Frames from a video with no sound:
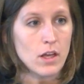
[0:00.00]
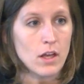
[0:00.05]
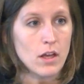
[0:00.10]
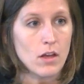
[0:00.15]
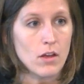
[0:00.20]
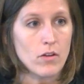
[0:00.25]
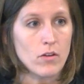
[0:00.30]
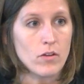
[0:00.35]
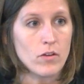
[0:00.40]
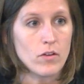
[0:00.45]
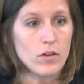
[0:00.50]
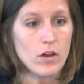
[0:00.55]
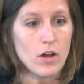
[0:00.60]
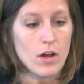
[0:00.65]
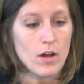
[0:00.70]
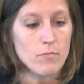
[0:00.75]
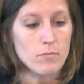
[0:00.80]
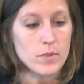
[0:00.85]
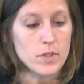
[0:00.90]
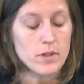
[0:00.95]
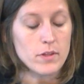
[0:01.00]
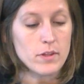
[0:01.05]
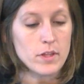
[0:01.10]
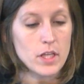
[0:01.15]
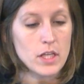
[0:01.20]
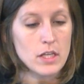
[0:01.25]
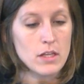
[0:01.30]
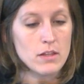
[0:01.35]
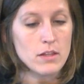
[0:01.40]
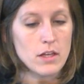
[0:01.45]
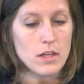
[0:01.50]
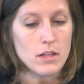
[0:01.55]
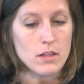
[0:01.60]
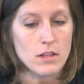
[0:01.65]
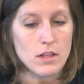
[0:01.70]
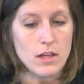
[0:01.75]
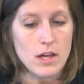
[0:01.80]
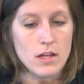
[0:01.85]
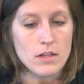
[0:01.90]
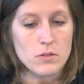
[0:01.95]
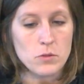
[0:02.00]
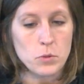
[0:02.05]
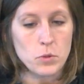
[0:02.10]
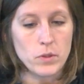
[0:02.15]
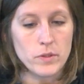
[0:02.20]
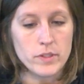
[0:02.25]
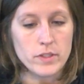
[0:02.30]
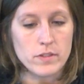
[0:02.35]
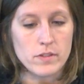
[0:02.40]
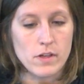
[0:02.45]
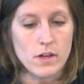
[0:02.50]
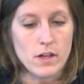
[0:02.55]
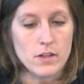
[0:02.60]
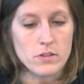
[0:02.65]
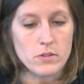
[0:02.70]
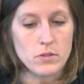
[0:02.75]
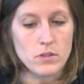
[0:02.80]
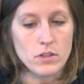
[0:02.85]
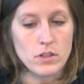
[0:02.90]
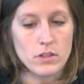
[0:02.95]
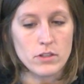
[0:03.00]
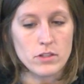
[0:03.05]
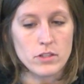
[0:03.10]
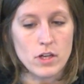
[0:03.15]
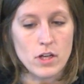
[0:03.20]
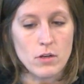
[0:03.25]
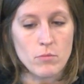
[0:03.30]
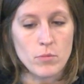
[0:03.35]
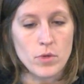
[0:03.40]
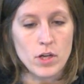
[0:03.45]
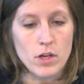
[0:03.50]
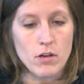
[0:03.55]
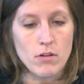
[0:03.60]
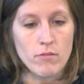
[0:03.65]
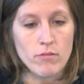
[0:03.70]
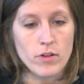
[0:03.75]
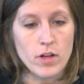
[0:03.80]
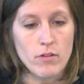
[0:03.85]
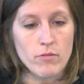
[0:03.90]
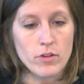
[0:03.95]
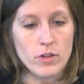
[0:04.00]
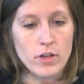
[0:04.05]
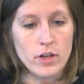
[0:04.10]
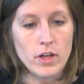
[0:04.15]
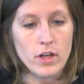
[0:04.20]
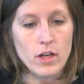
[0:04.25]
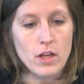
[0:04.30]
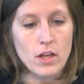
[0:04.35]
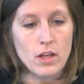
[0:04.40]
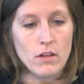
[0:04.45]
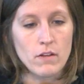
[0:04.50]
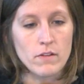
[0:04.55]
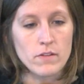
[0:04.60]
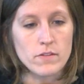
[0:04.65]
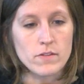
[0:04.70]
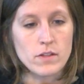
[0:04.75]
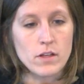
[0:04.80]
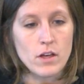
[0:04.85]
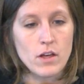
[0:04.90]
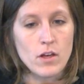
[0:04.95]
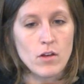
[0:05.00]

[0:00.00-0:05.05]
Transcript: and the thing that tool does not do a good job of covering is